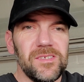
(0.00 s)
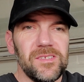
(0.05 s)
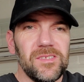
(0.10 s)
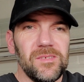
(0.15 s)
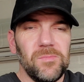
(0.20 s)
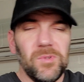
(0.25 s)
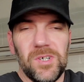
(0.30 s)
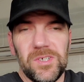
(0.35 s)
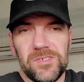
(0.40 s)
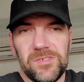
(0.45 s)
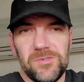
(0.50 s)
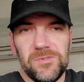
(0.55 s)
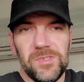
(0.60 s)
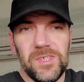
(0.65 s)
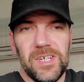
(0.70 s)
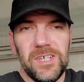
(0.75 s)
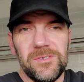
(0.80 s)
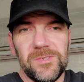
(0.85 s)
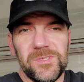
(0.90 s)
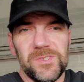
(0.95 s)
the boss knew
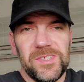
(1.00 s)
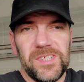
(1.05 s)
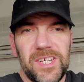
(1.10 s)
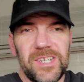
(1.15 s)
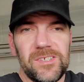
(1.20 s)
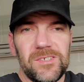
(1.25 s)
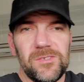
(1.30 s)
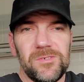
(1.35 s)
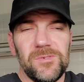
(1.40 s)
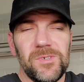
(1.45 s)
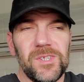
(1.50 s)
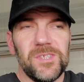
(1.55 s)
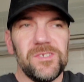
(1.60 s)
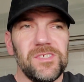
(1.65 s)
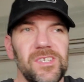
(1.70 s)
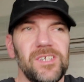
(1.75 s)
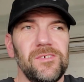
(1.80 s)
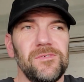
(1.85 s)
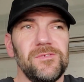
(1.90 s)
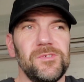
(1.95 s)
that I was starting to do other
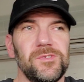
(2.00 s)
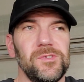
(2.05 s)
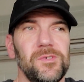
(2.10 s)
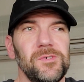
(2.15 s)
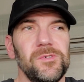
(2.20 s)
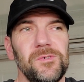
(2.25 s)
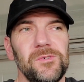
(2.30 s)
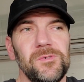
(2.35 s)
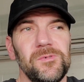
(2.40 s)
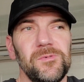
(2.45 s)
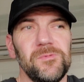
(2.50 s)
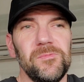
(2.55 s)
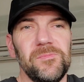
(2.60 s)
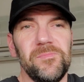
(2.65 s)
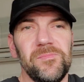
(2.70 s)
stuff, so